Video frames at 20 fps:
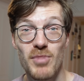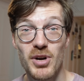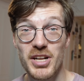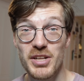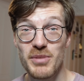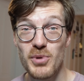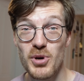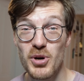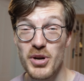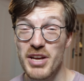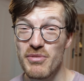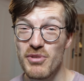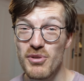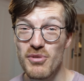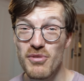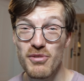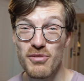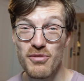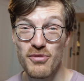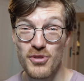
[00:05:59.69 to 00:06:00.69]
but it will give
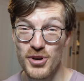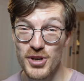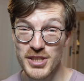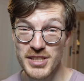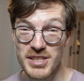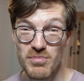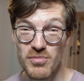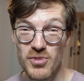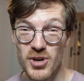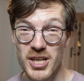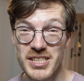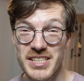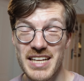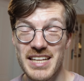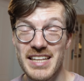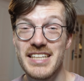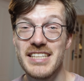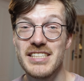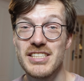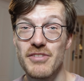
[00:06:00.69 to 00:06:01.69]
you a first impression
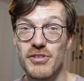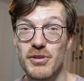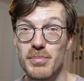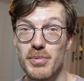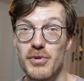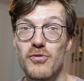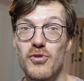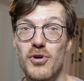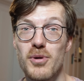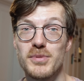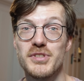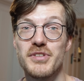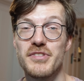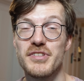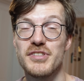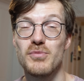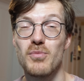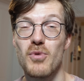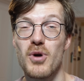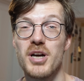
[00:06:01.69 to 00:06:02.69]
at least of the performance of
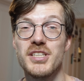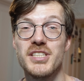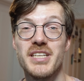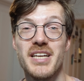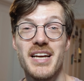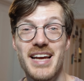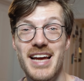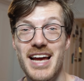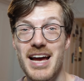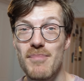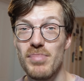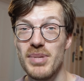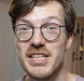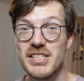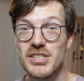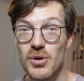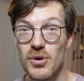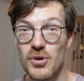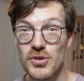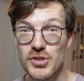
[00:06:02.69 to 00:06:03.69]
this watch. And
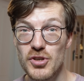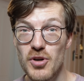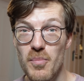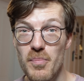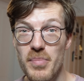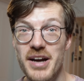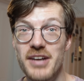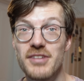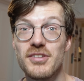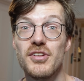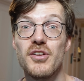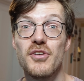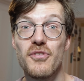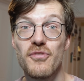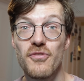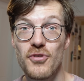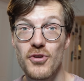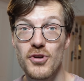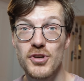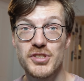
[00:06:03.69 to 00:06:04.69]
please also compare to the
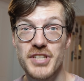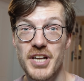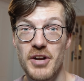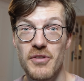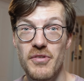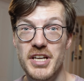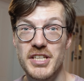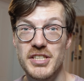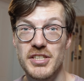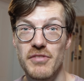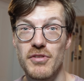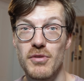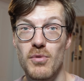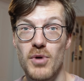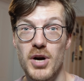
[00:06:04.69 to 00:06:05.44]
first generation of the